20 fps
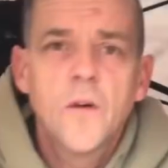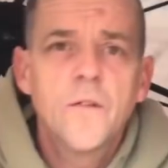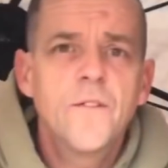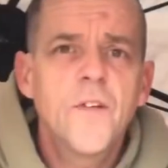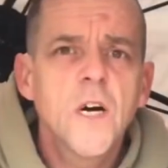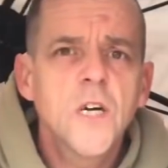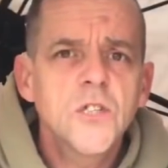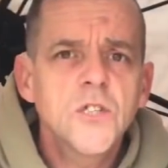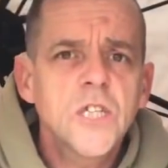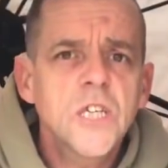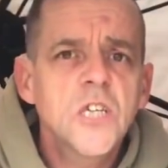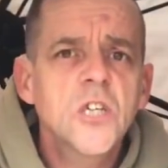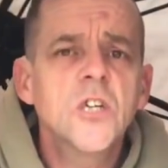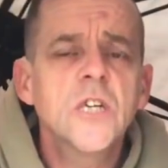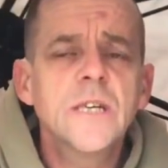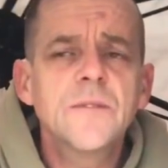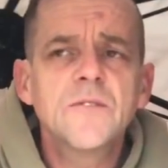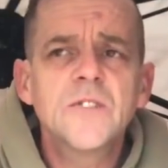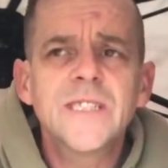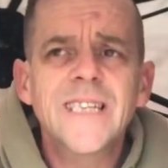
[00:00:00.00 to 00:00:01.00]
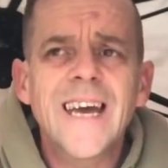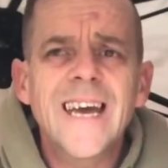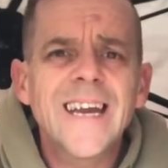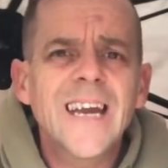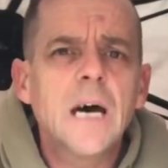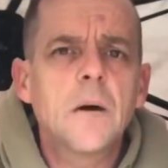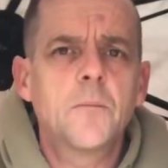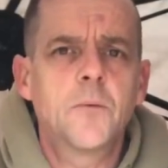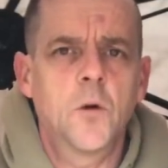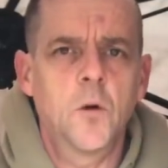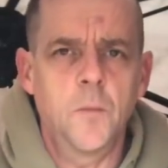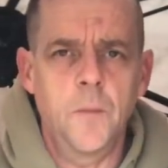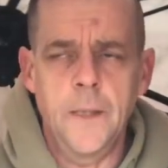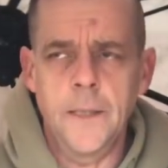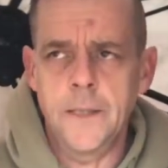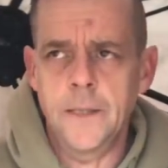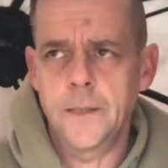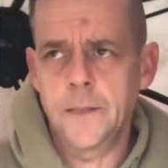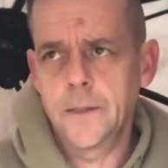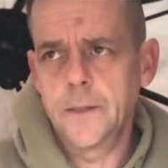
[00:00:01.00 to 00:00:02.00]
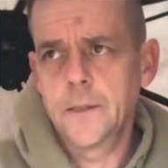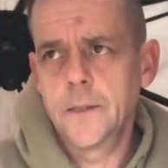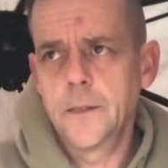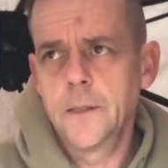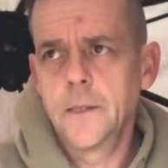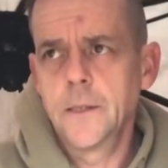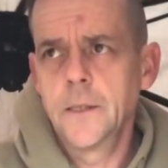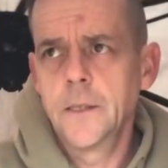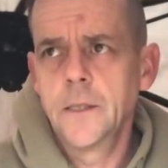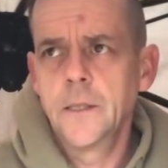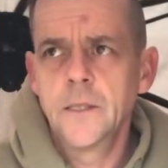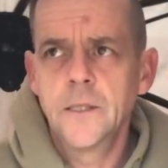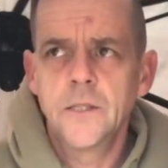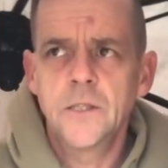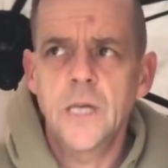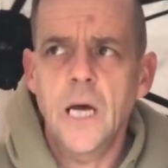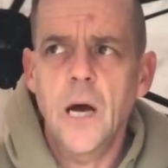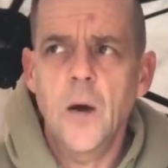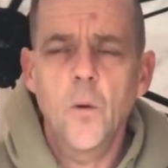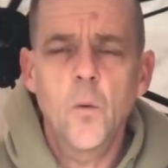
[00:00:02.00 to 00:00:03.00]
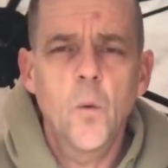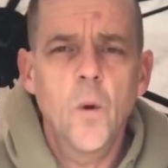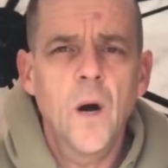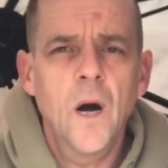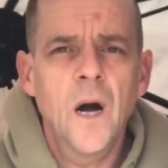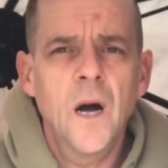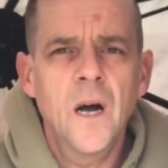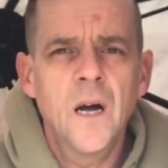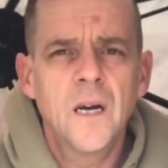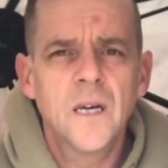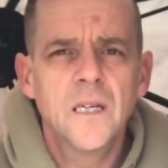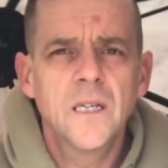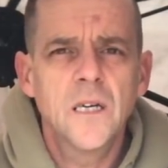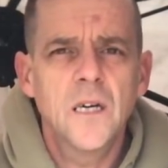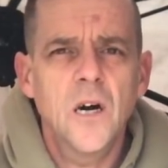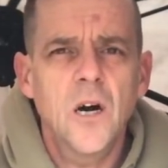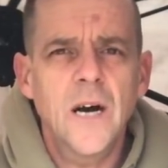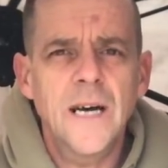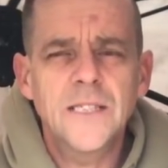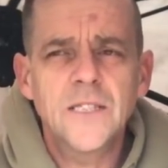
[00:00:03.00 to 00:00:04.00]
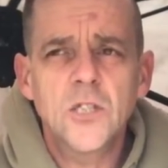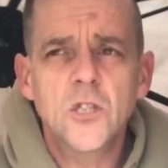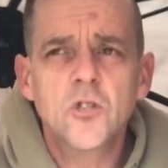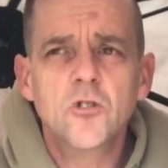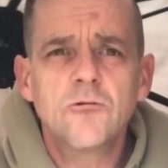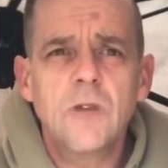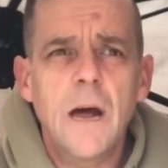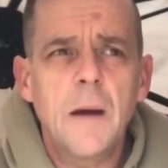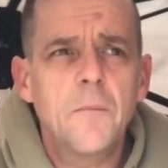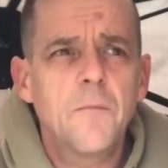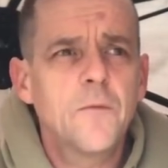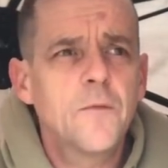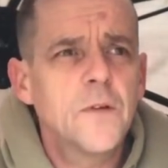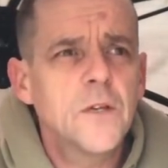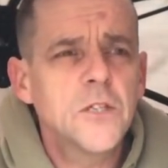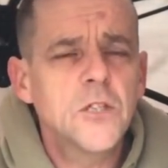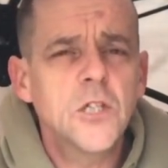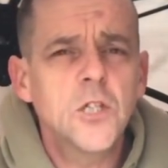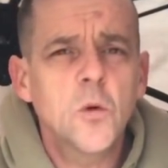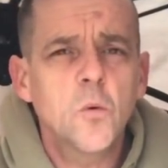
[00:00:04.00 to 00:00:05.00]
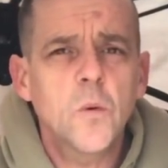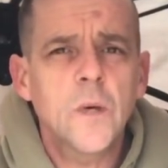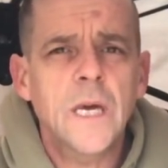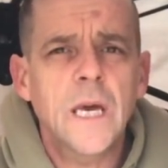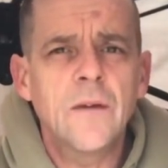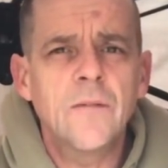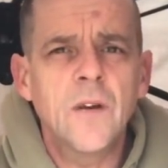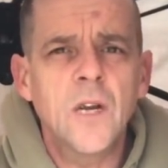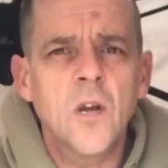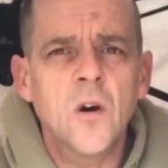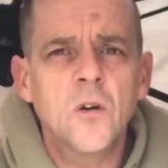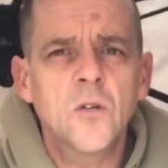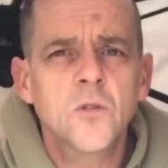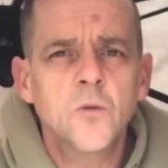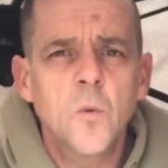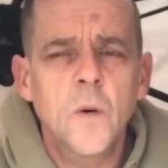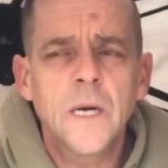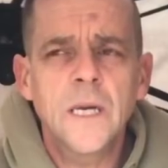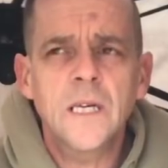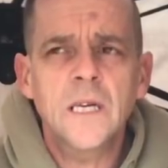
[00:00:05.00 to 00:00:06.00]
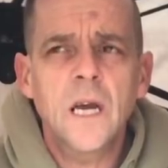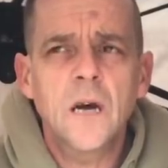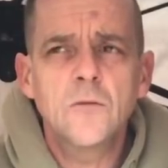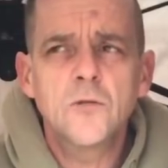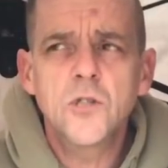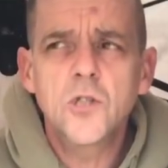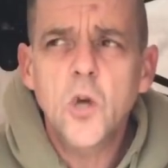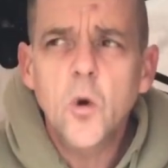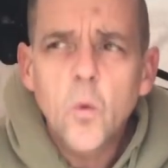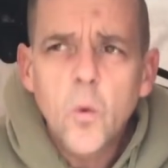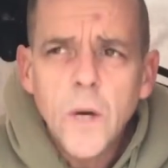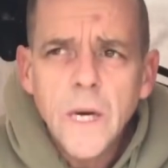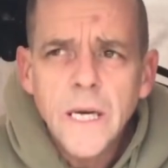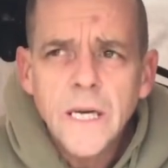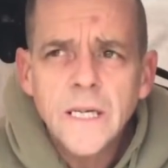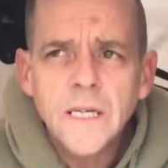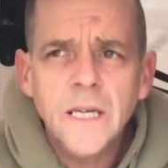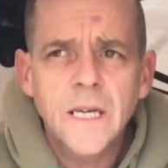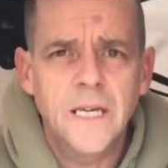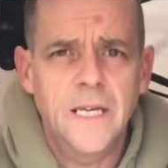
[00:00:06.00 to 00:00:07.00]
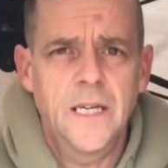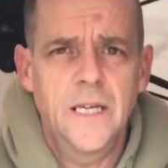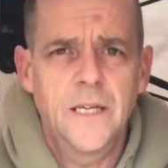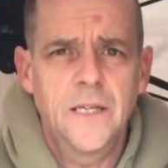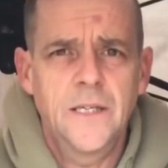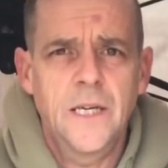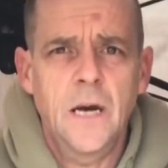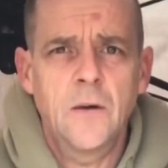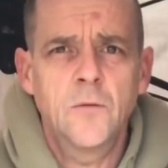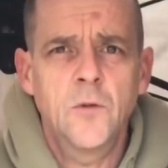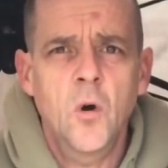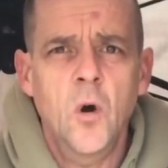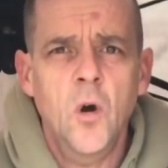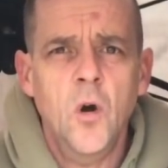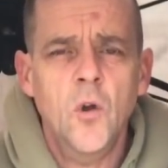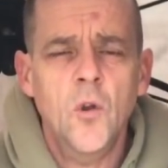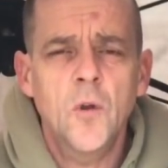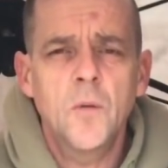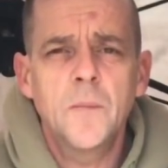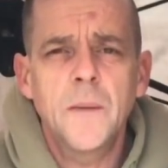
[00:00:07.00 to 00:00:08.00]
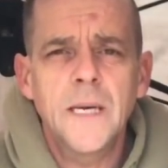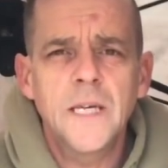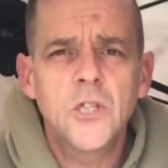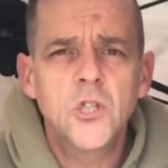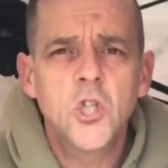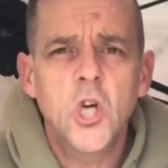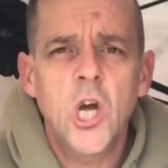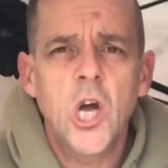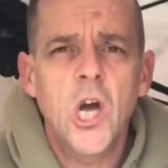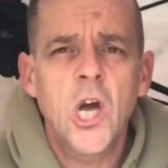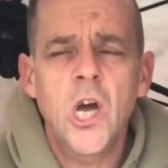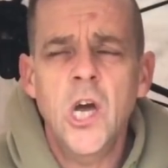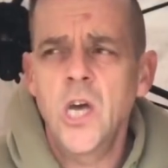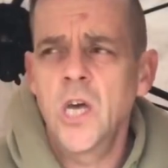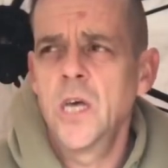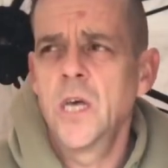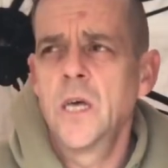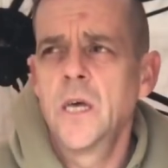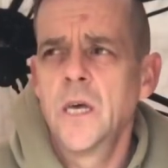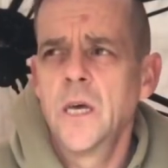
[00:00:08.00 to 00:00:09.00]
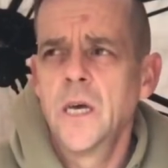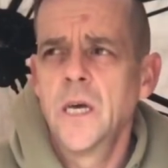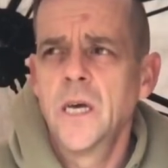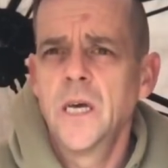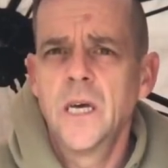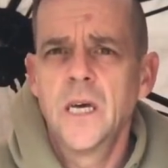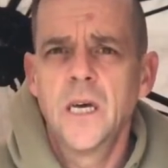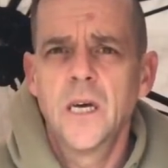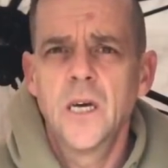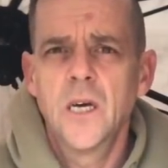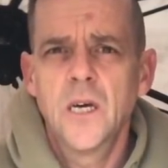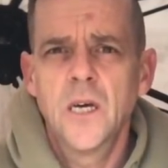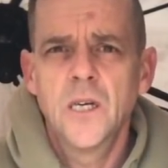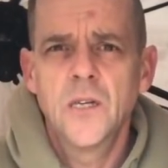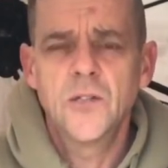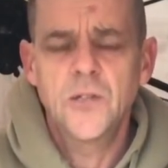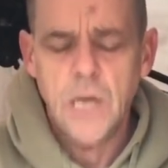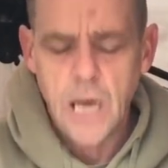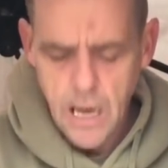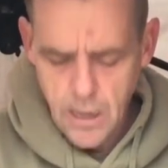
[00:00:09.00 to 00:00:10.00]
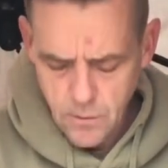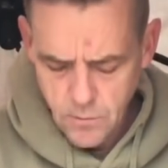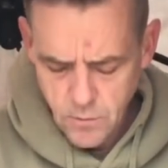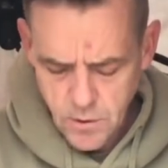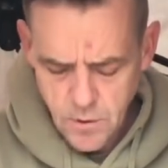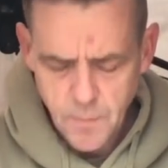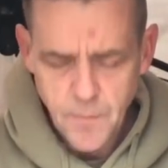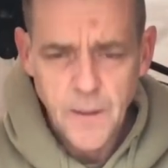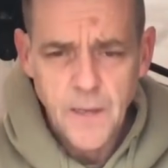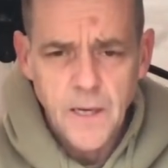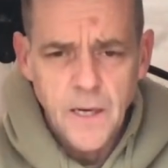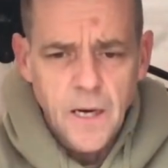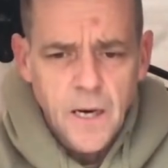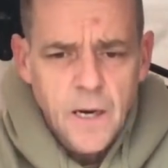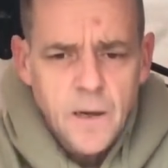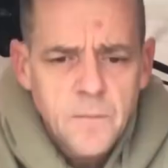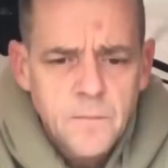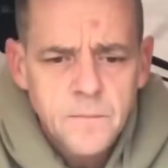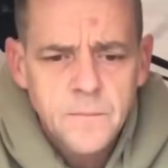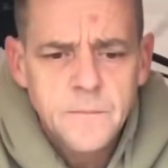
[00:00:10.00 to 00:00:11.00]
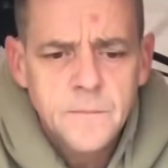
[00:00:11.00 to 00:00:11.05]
Thursday you couldn't even stand up properly. So I had to scrap fishing altogether last week. No stalking, no night on the bed chair. So it was a bit of